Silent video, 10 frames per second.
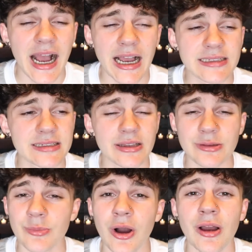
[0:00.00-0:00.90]
I saw
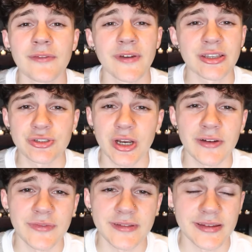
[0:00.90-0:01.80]
Lamont venture
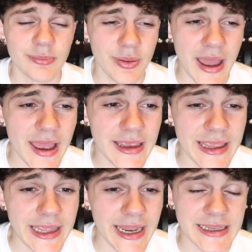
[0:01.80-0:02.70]
off into the back,
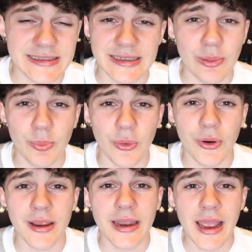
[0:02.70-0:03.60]
and at some
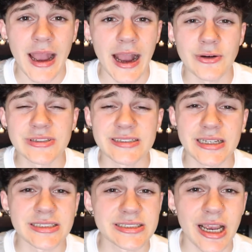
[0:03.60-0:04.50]
point I was
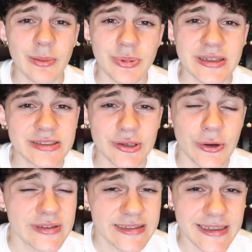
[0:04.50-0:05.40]
done shopping, so
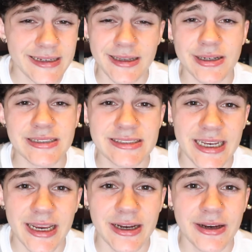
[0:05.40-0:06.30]
I was sitting on a
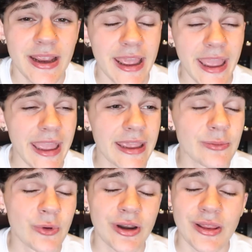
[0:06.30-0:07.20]
chair
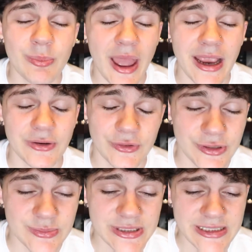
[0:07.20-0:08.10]
in one of the back
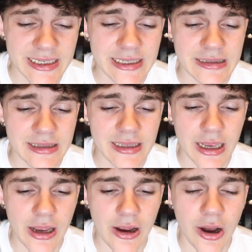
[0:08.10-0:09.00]
rooms, and
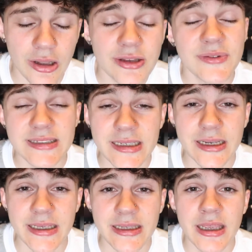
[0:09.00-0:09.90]
all of a
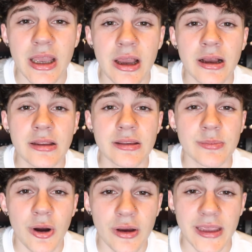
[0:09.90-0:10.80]
sudden
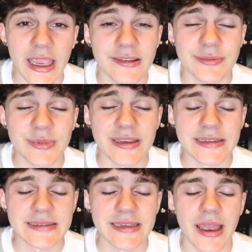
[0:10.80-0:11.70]
Lamont came to me
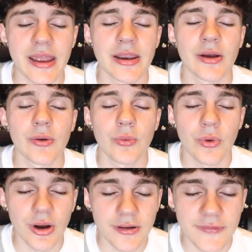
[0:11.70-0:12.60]
and said,
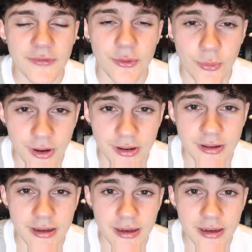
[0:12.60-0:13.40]
word for word,